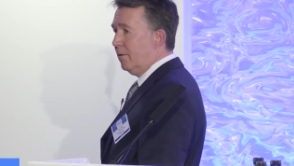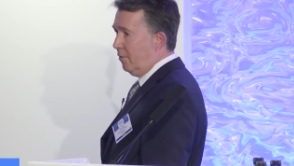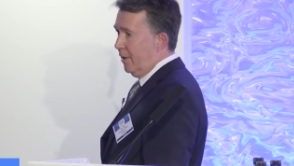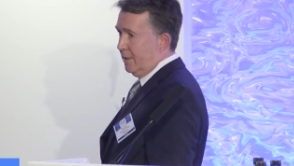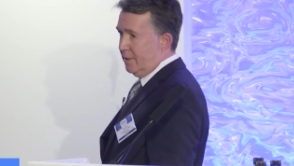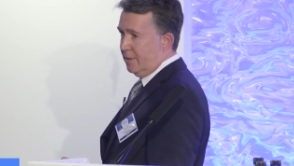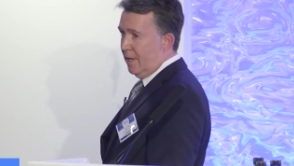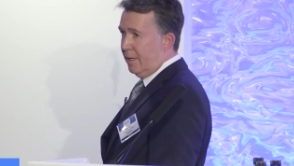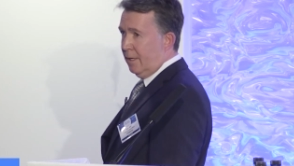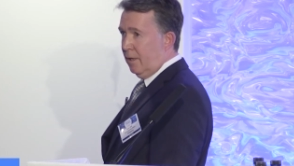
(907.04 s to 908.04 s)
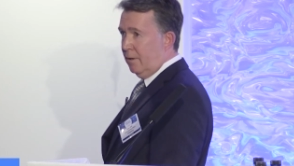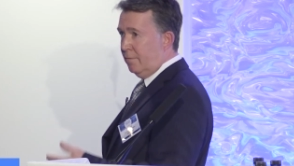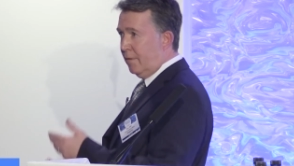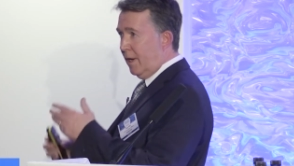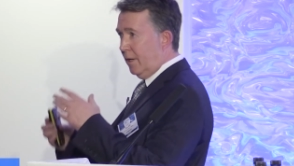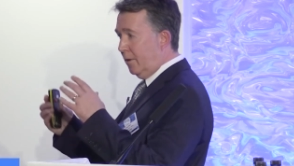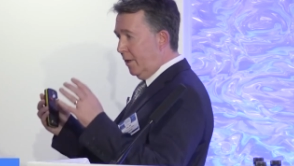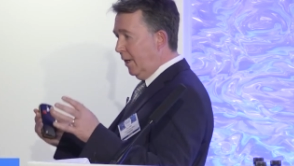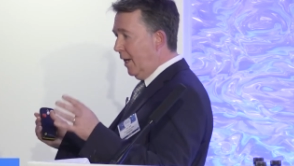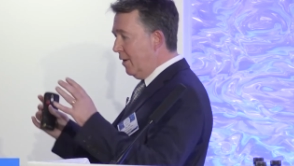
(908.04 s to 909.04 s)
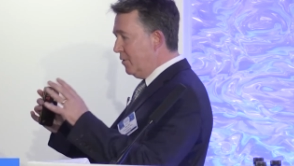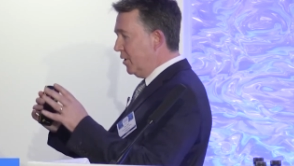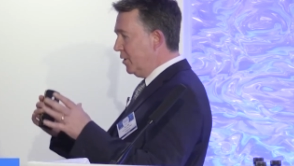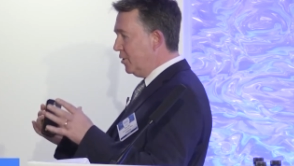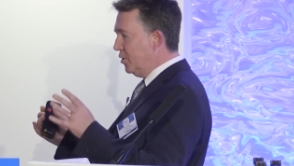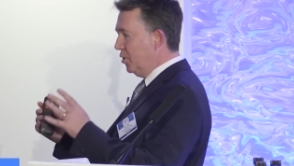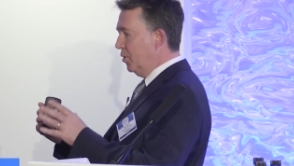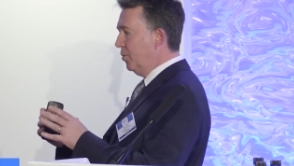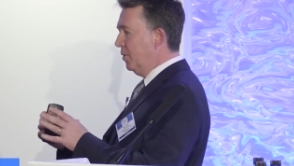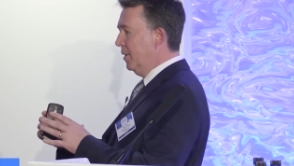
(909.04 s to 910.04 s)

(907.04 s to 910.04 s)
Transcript: creates standalone value. It allows us to